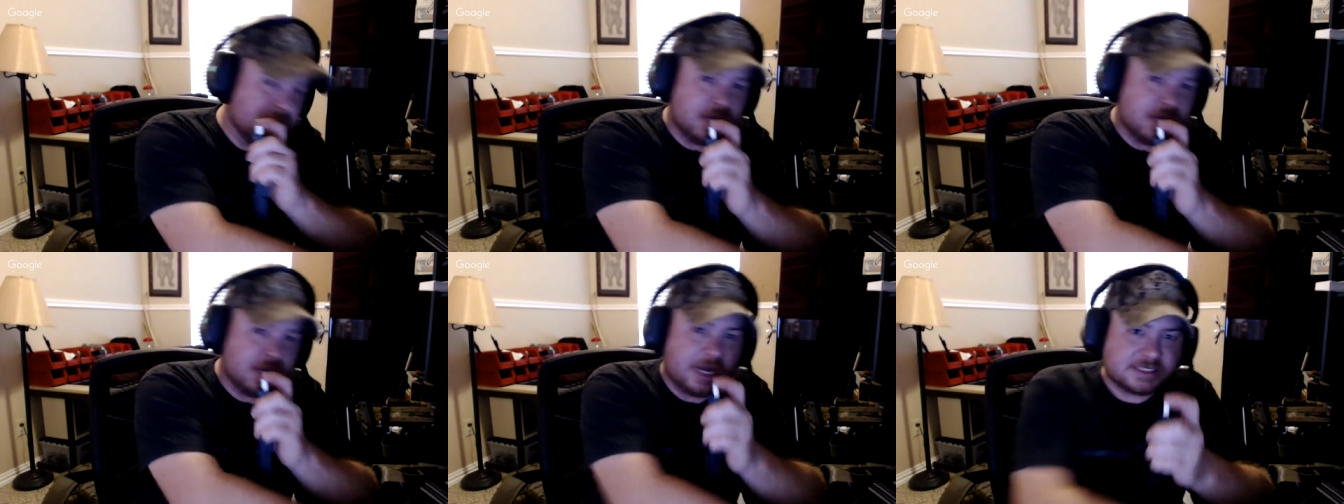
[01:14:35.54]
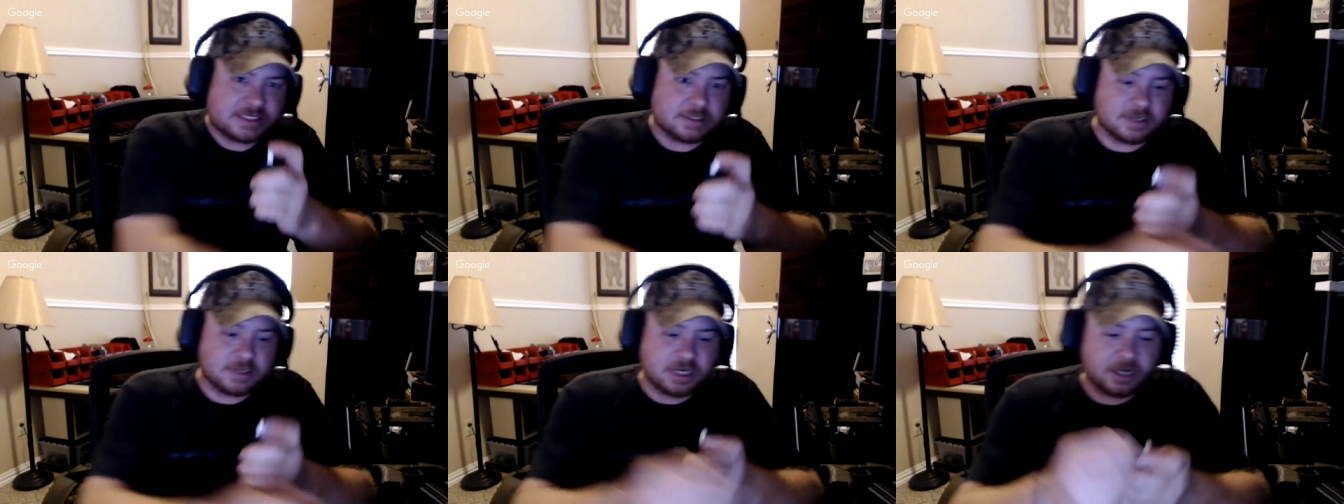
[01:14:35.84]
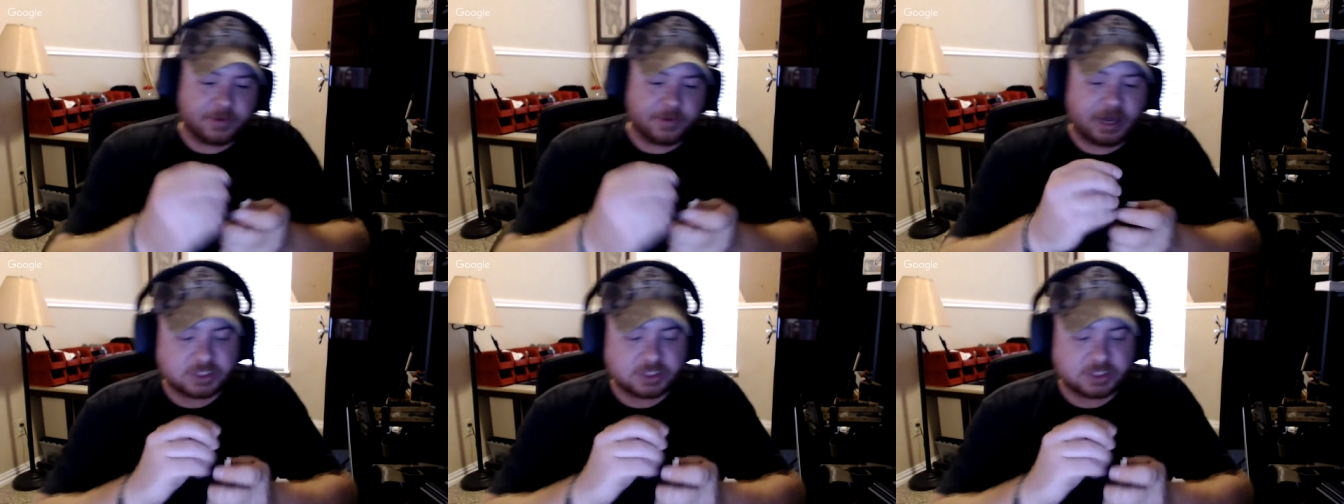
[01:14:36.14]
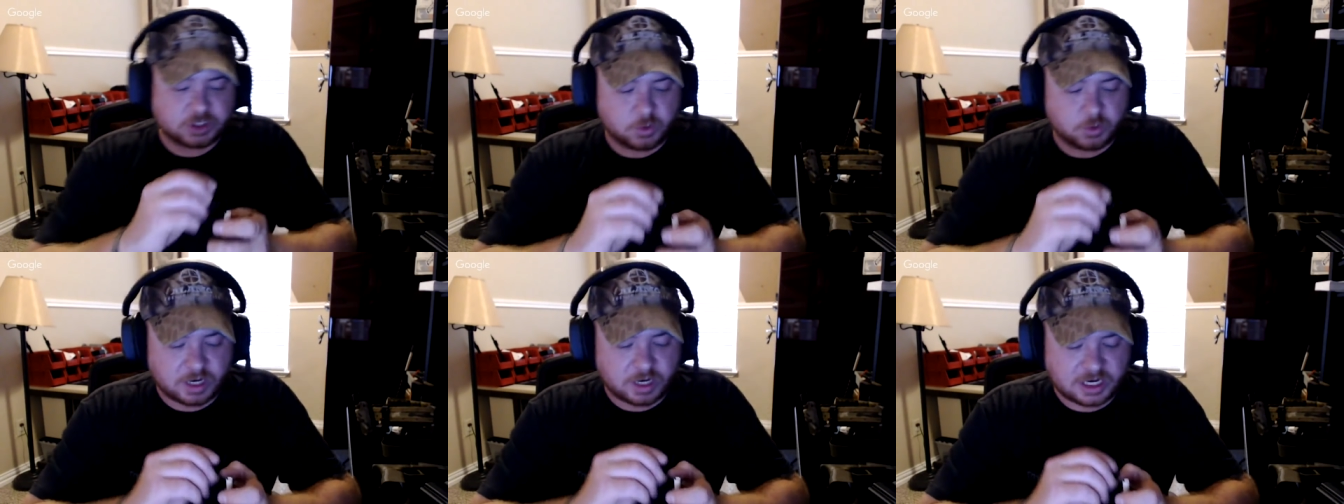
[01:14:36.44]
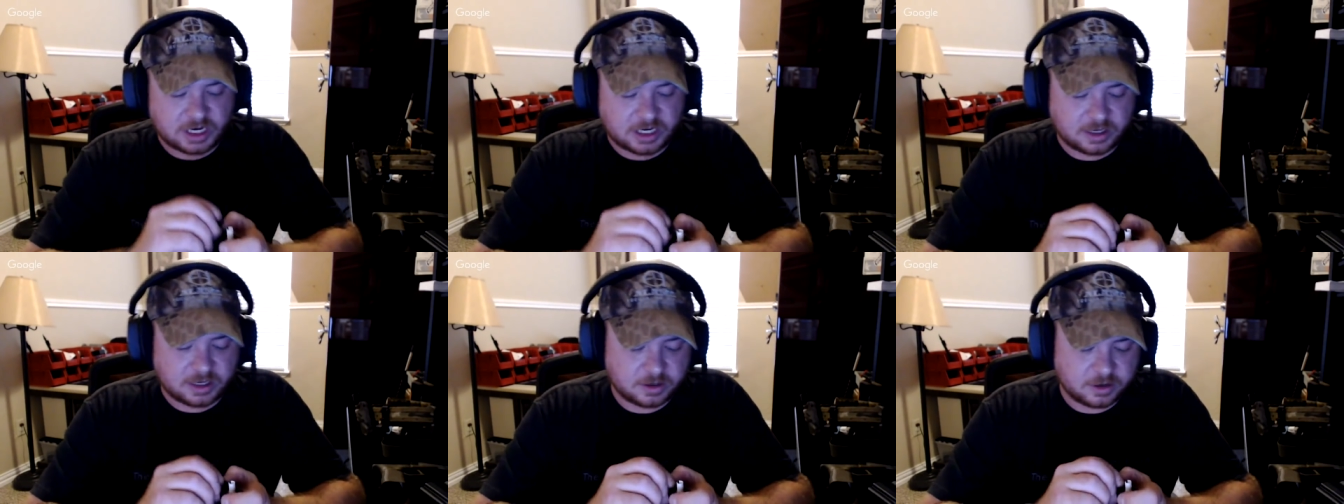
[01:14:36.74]
I still get about
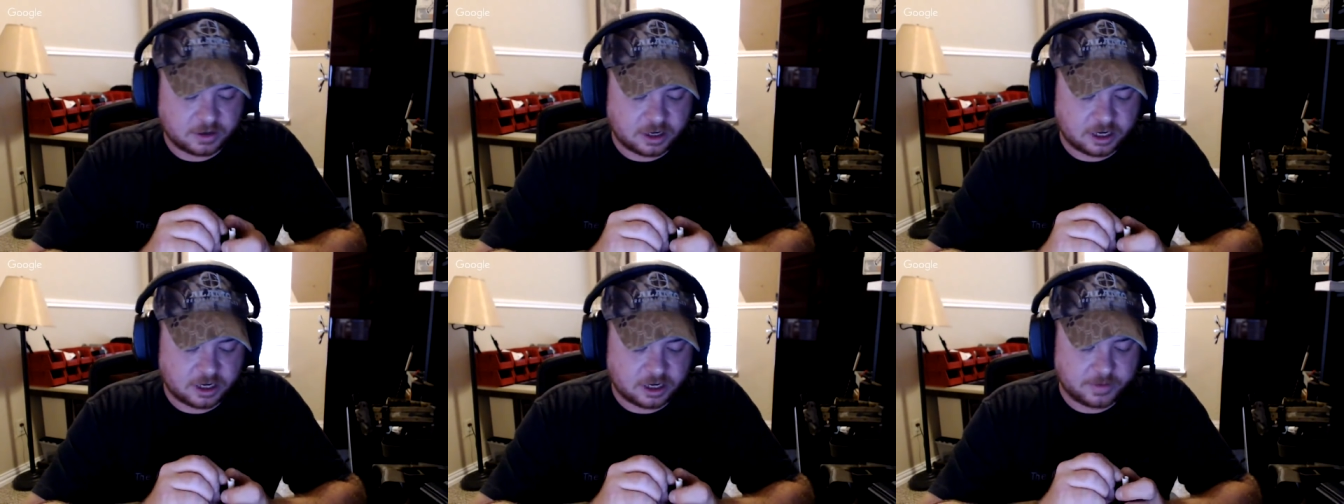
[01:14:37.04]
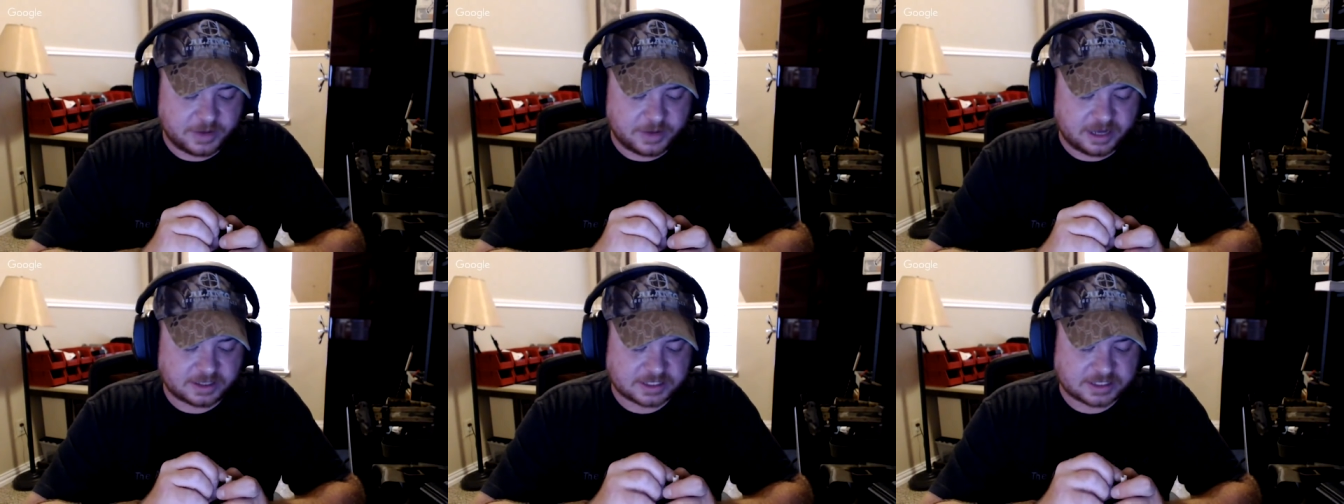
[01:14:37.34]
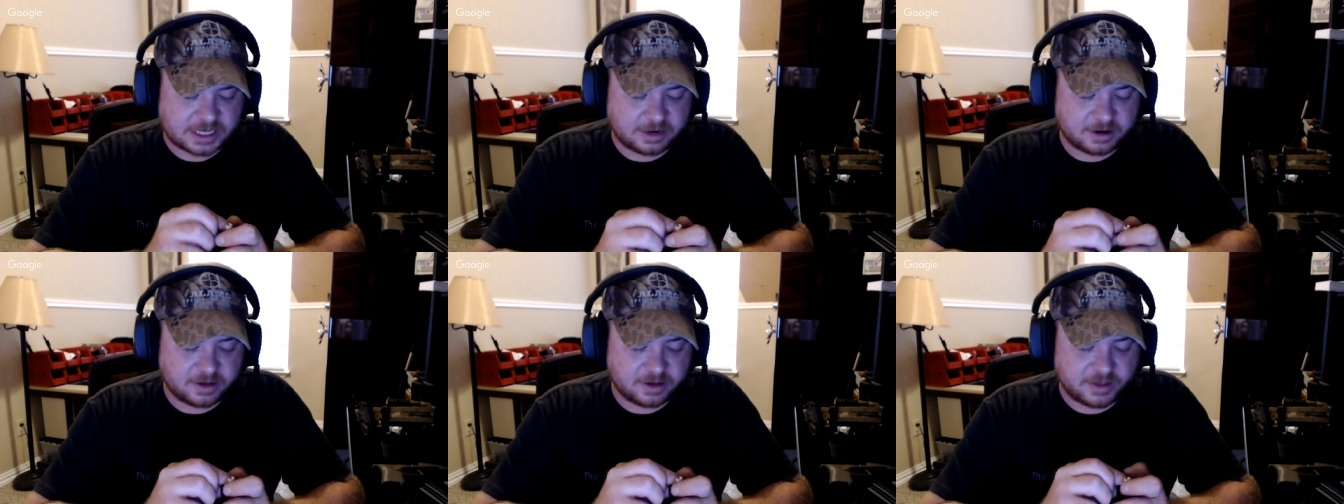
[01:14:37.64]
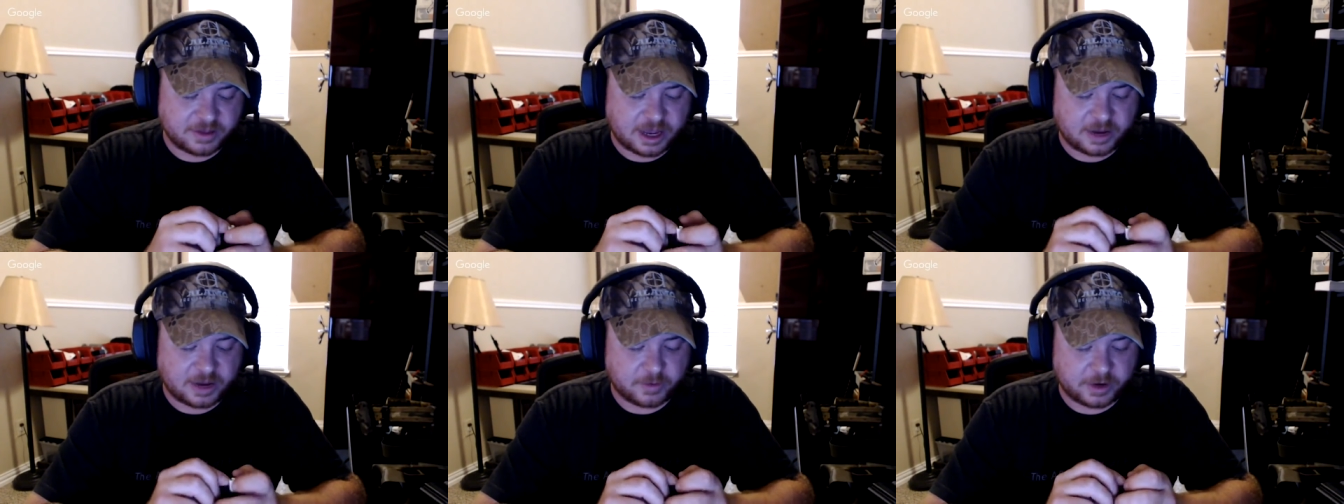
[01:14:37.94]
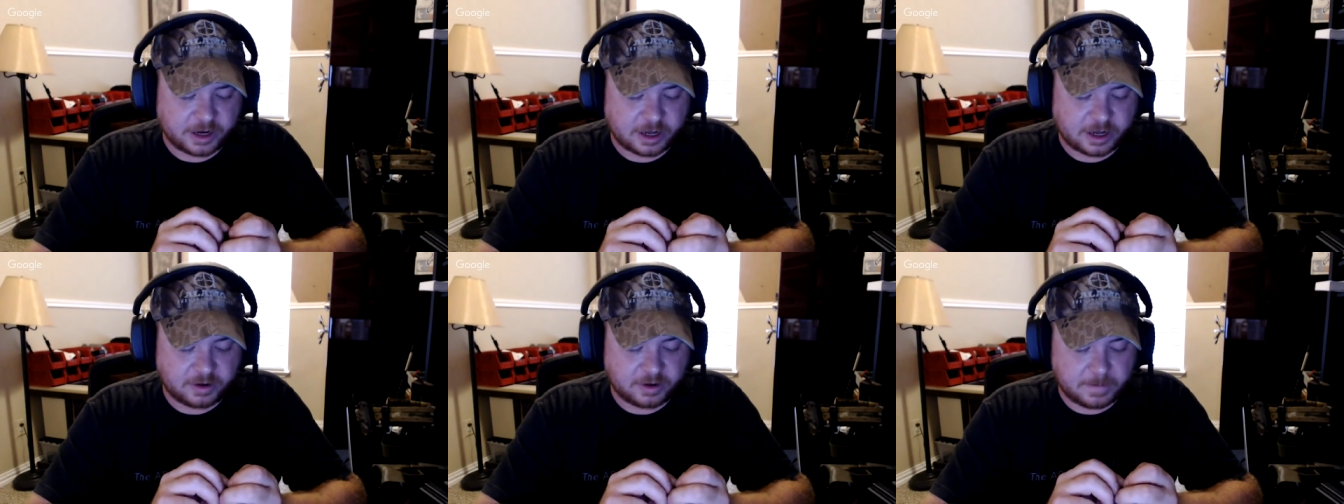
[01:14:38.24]
20 uh, miles a gallon on the highway
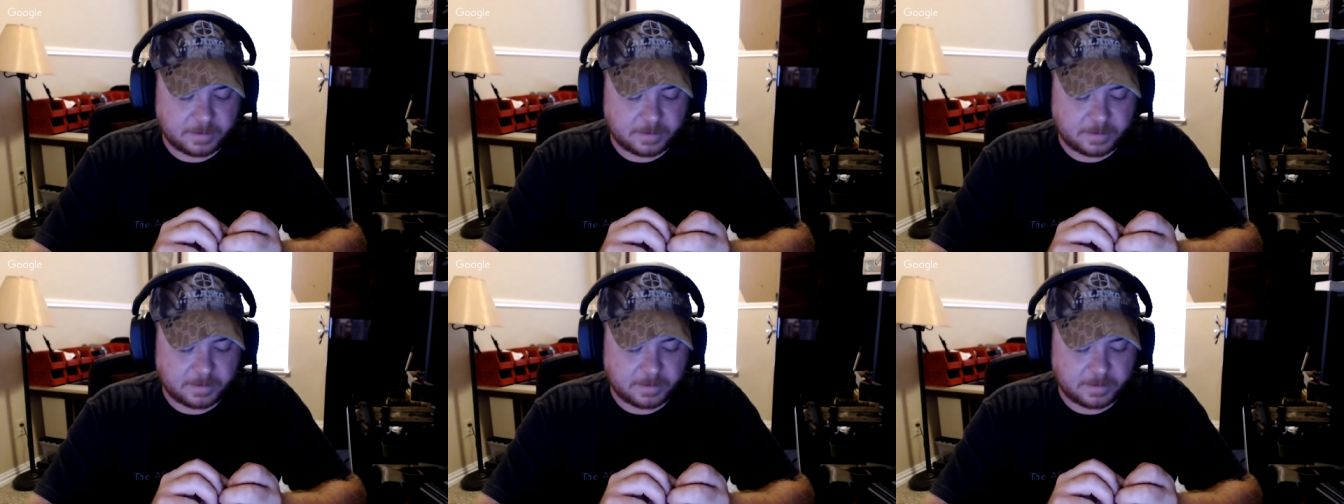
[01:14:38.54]
now.